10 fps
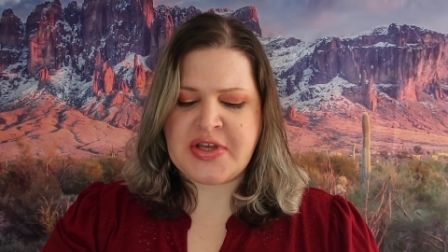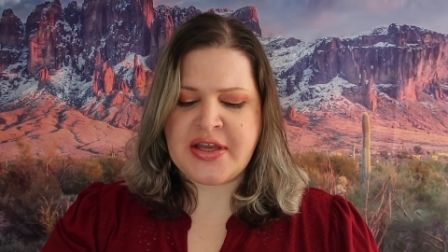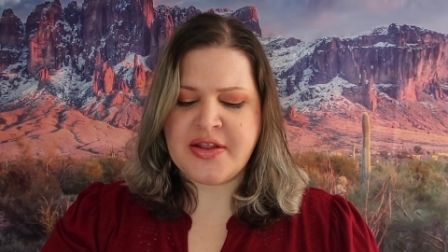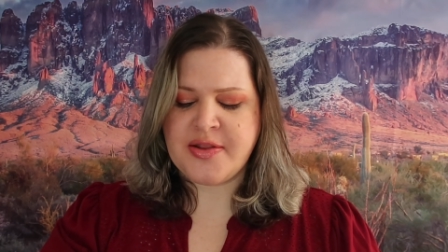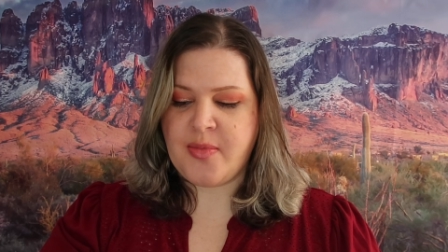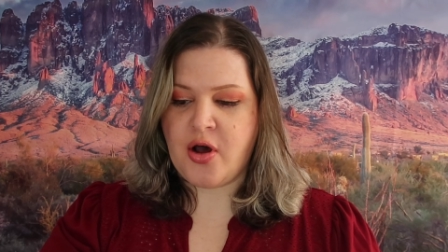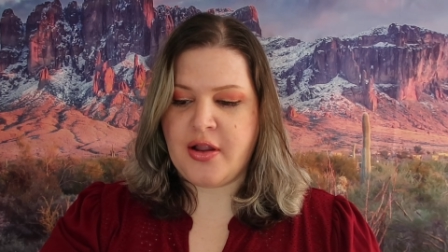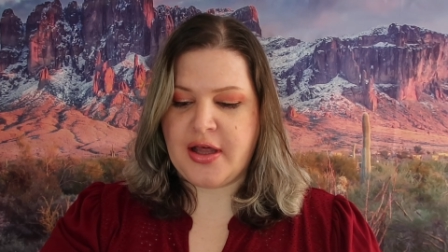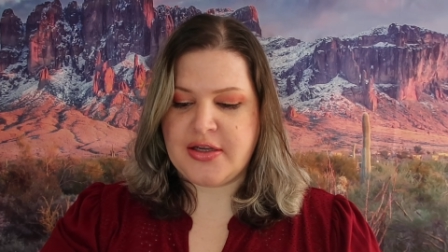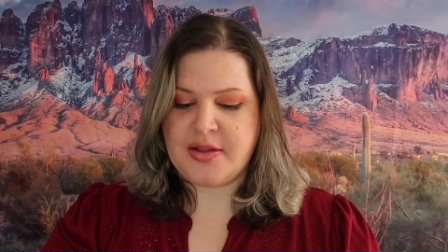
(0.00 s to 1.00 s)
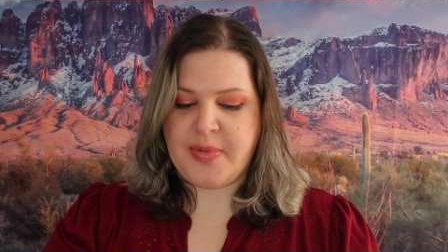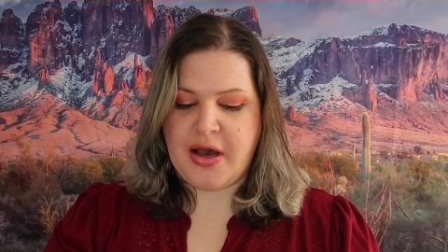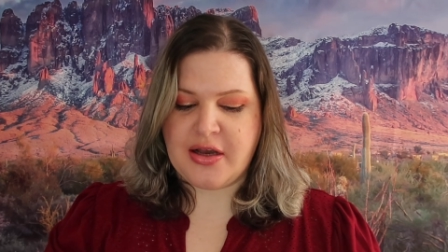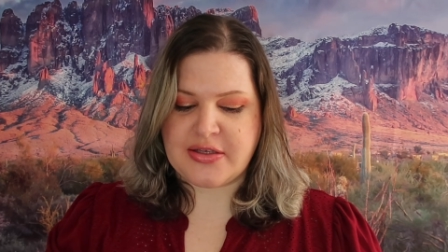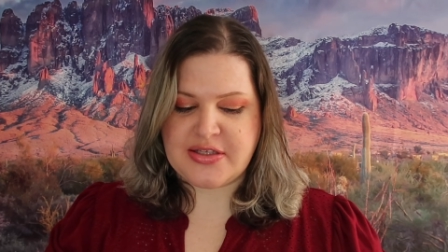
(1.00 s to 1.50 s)
taken them all out of the
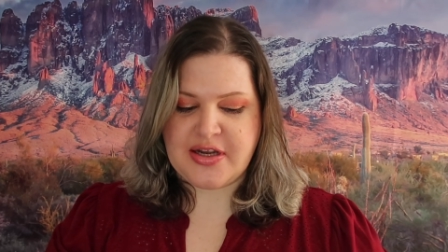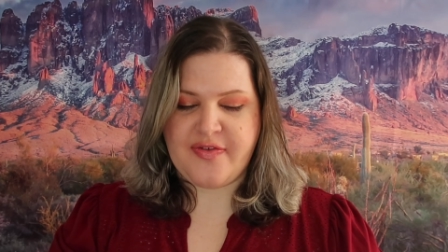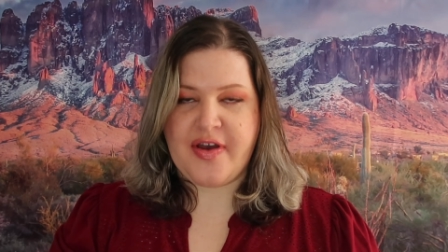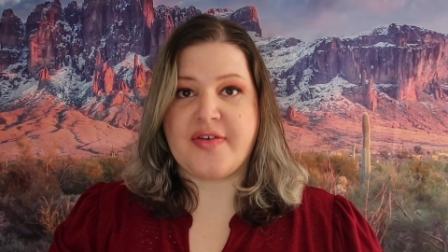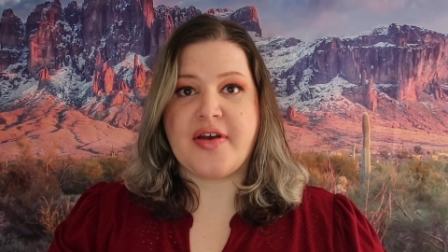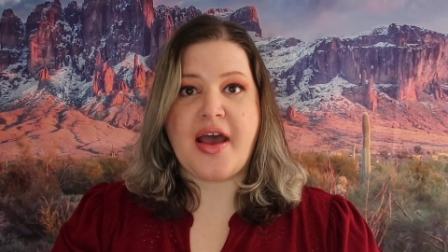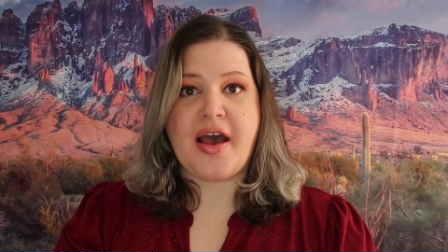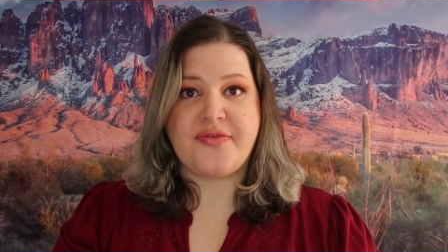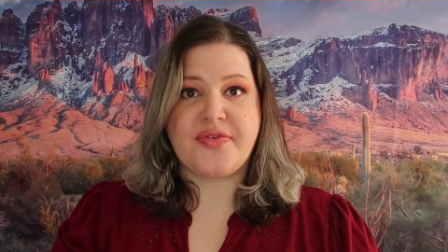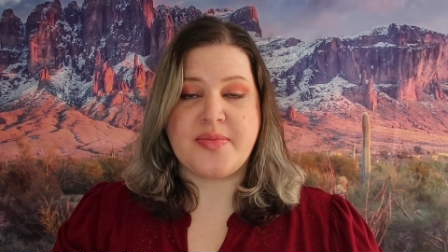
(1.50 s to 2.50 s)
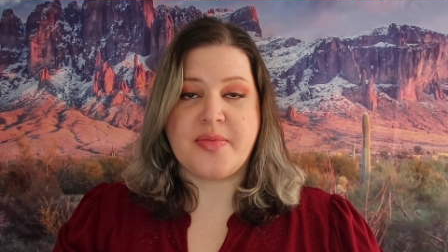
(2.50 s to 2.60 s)
box and I have